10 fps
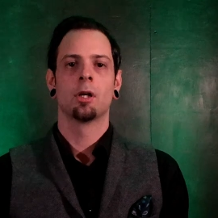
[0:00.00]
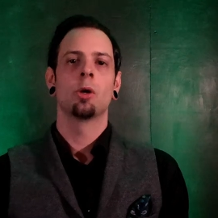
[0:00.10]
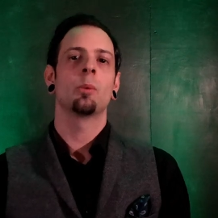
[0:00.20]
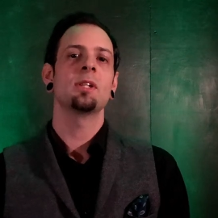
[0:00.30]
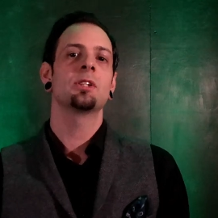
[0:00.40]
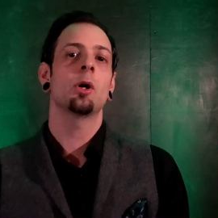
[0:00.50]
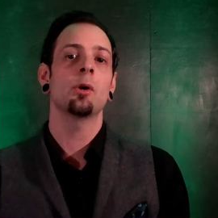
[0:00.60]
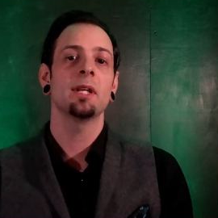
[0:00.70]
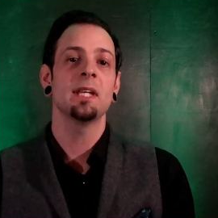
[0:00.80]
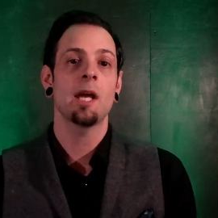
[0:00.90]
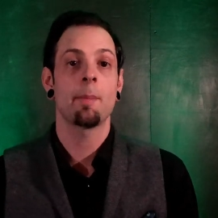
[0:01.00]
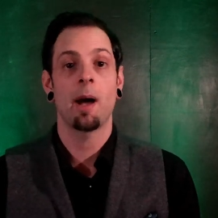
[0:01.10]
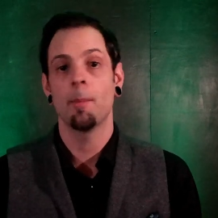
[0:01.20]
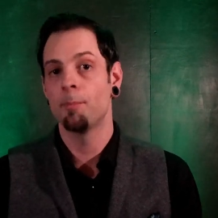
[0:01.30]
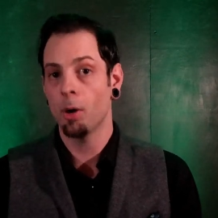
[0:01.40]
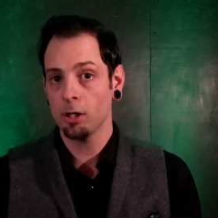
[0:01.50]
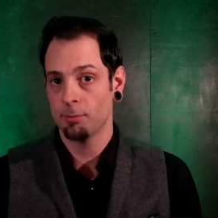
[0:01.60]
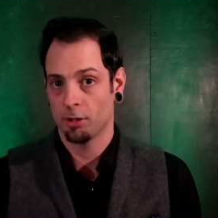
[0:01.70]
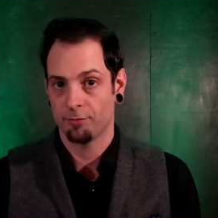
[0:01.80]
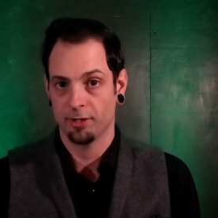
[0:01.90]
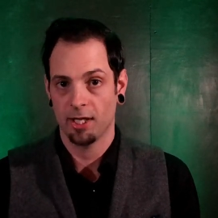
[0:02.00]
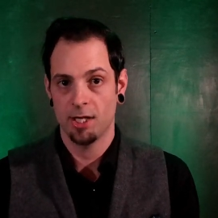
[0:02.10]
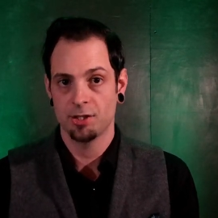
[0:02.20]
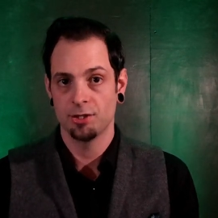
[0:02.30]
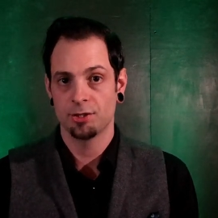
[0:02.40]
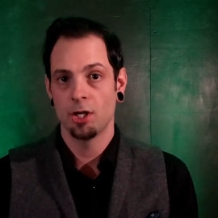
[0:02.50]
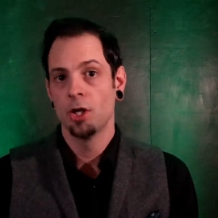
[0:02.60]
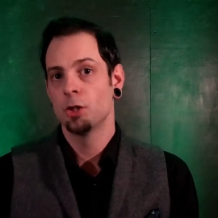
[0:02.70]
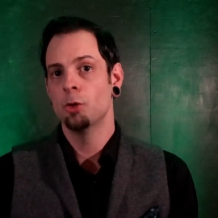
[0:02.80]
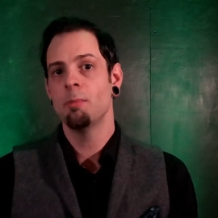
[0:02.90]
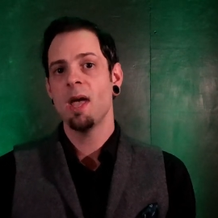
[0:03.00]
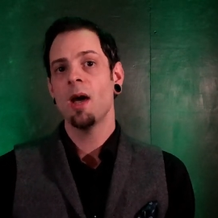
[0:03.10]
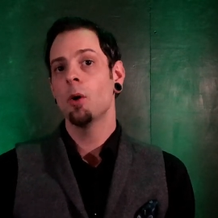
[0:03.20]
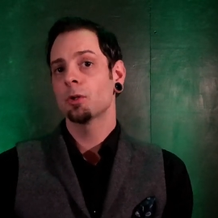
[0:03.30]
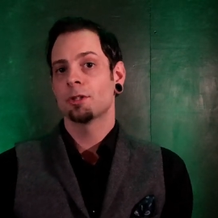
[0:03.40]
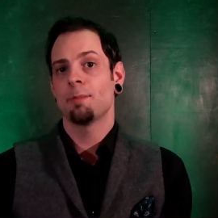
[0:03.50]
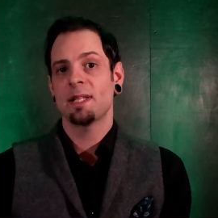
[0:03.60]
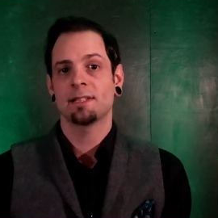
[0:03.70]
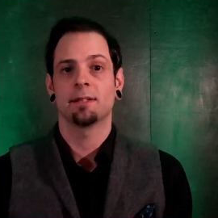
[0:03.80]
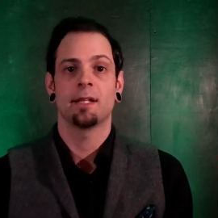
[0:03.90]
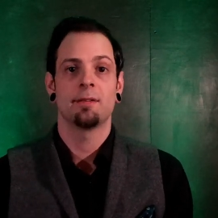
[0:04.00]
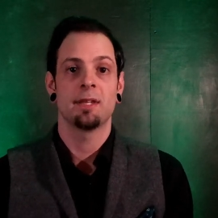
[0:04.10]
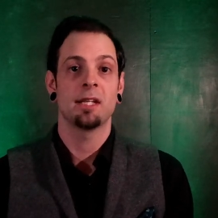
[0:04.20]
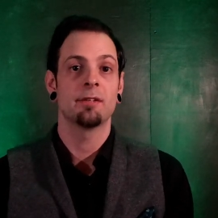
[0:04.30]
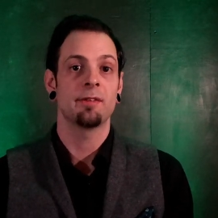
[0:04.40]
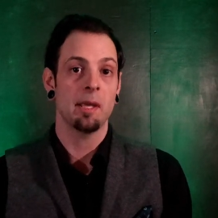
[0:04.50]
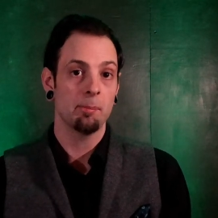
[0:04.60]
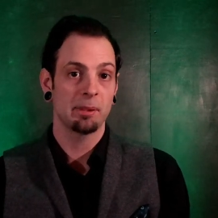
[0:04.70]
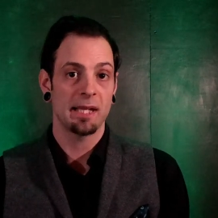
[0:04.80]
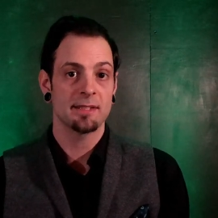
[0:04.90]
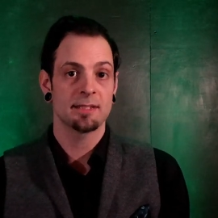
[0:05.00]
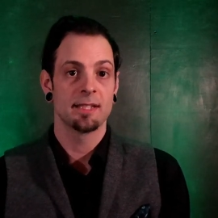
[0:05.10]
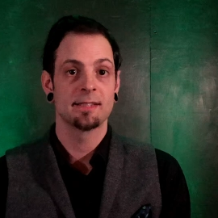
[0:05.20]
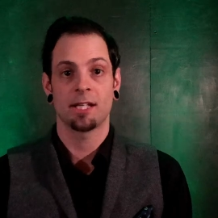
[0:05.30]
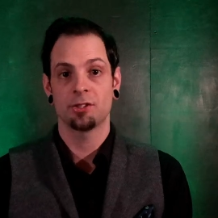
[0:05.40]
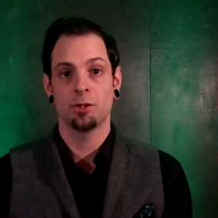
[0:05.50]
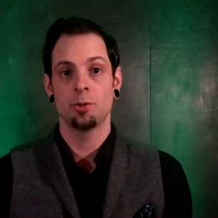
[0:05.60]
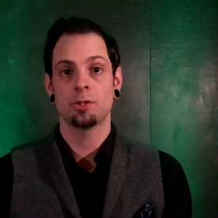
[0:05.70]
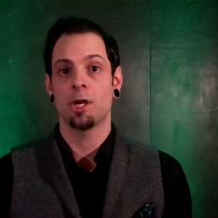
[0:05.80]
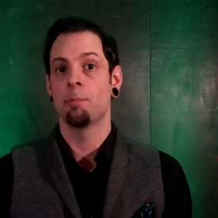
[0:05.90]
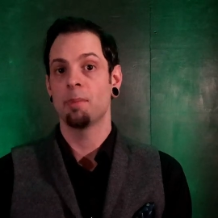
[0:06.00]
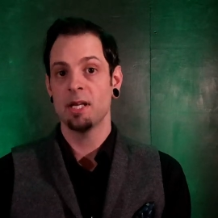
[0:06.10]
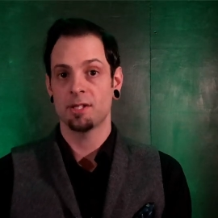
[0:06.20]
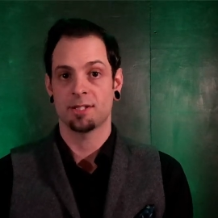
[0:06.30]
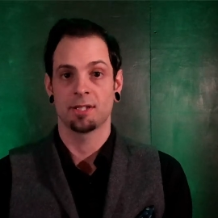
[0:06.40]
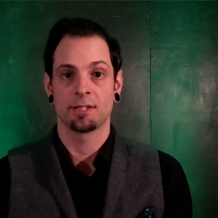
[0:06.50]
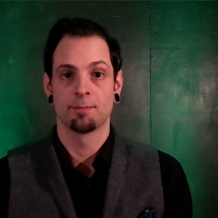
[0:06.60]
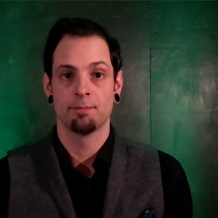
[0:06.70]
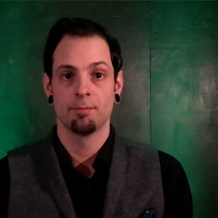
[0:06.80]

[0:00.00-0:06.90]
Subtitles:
When talking about body modifications, you may automatically think of implants, tattoos, and piercings.